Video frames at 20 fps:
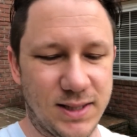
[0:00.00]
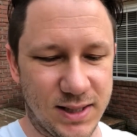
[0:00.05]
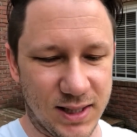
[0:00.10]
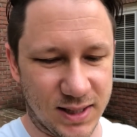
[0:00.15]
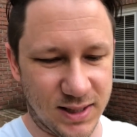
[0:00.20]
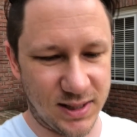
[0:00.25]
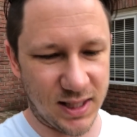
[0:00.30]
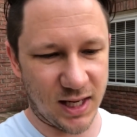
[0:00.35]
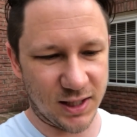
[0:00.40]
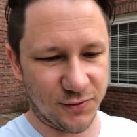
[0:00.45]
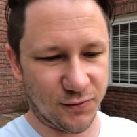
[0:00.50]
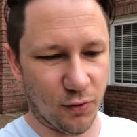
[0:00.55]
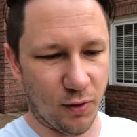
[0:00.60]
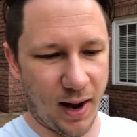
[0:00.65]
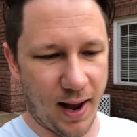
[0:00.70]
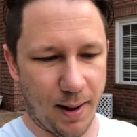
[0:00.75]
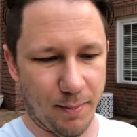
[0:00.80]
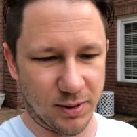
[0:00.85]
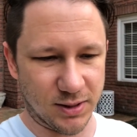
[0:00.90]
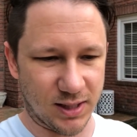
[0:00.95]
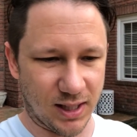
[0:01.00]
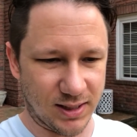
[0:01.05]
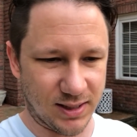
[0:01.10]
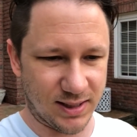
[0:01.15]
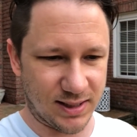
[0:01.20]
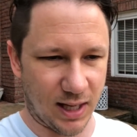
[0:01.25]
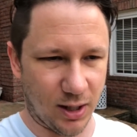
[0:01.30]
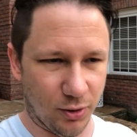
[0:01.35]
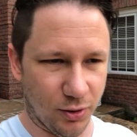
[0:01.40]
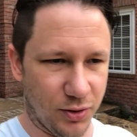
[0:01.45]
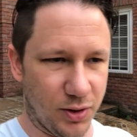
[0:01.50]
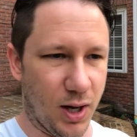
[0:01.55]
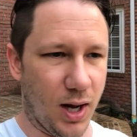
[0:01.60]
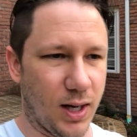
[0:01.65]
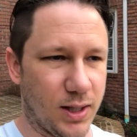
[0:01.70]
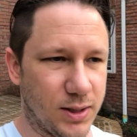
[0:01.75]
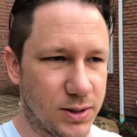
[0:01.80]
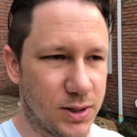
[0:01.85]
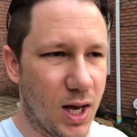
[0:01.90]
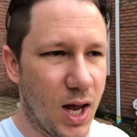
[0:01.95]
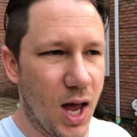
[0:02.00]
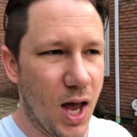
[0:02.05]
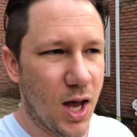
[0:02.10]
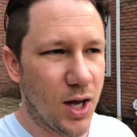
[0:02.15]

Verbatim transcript: successful Amazon seller does.